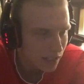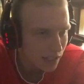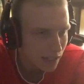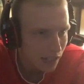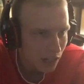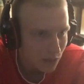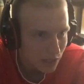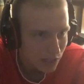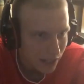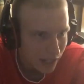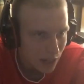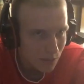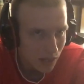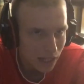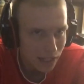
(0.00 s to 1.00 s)
kind of a
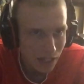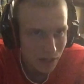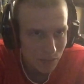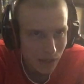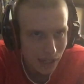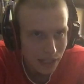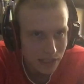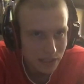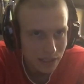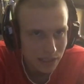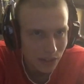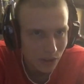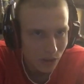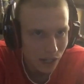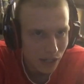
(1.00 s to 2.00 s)
day-by-day basis. I
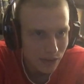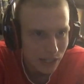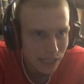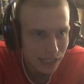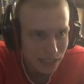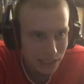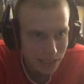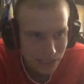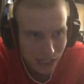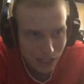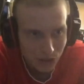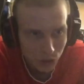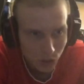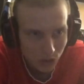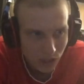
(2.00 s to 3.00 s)
don't have anything
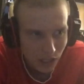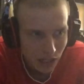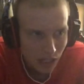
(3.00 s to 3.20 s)
scheduled.